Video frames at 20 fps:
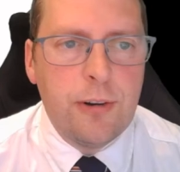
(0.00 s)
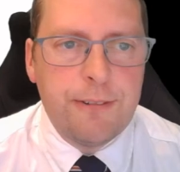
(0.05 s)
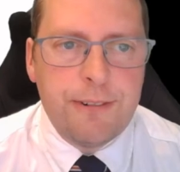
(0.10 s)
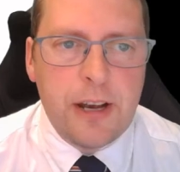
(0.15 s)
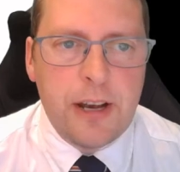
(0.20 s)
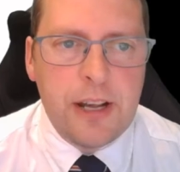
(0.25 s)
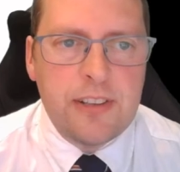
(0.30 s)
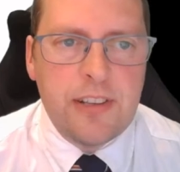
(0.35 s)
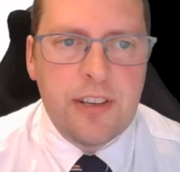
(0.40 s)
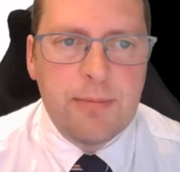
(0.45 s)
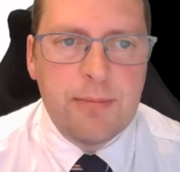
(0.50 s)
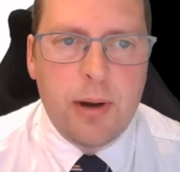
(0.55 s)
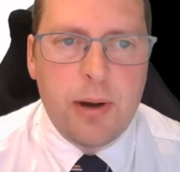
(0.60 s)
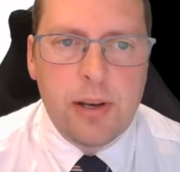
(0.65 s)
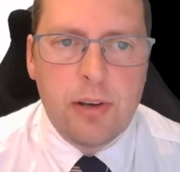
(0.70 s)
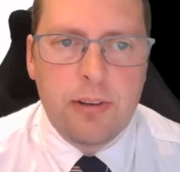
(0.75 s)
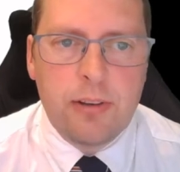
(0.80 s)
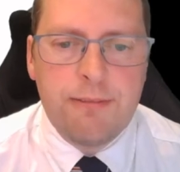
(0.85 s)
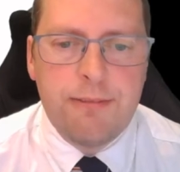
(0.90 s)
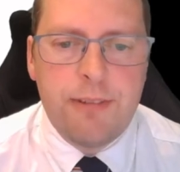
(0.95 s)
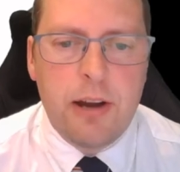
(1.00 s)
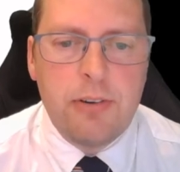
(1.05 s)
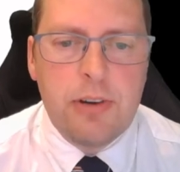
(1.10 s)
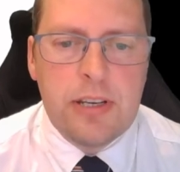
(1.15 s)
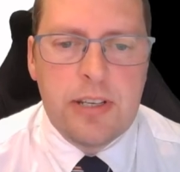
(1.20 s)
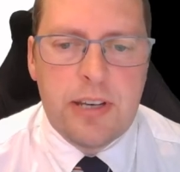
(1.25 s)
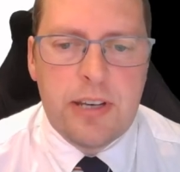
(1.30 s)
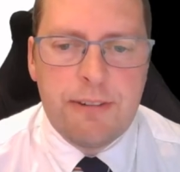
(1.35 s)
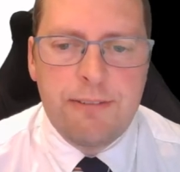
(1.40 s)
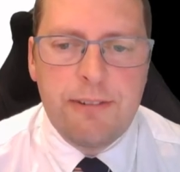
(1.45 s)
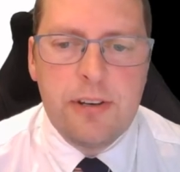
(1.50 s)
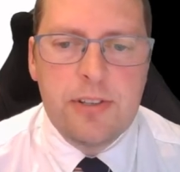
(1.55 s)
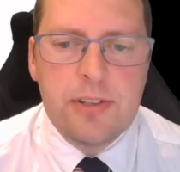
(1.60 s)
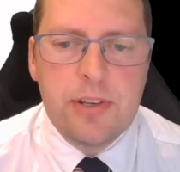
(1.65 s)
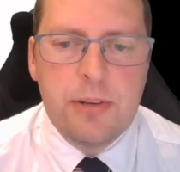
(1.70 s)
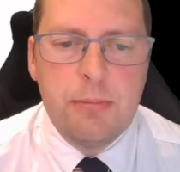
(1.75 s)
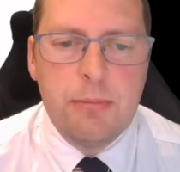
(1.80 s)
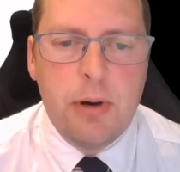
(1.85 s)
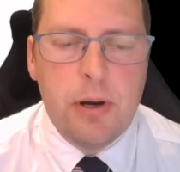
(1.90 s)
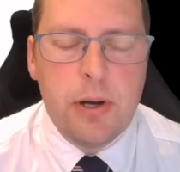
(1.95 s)
faces might look very different
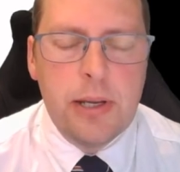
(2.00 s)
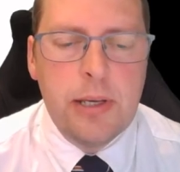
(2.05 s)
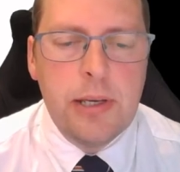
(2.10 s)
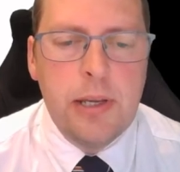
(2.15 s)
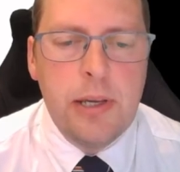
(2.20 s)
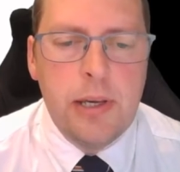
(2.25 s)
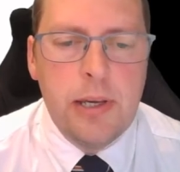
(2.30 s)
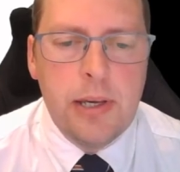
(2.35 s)
to mine.